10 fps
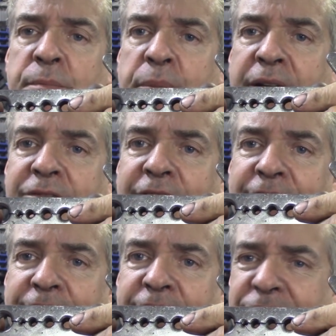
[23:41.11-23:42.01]
pipe
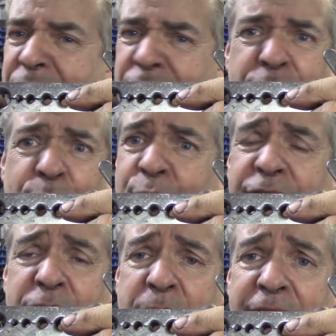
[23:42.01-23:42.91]
flaring kits, which are no good
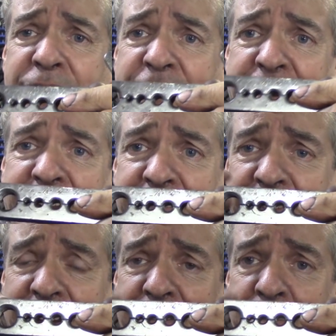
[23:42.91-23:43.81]
for the pipe
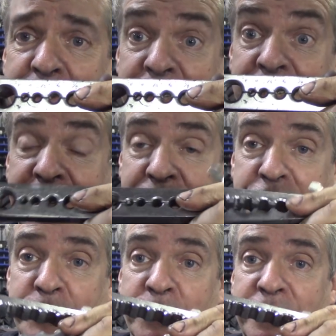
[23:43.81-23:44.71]
flaring, but this is
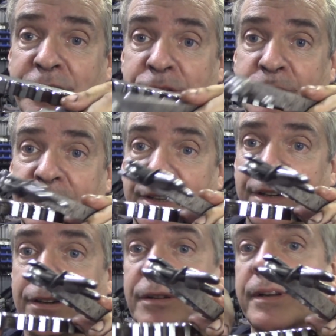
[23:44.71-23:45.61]
actually worth its weight in
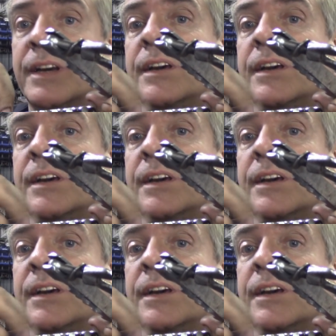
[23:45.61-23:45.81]
gold,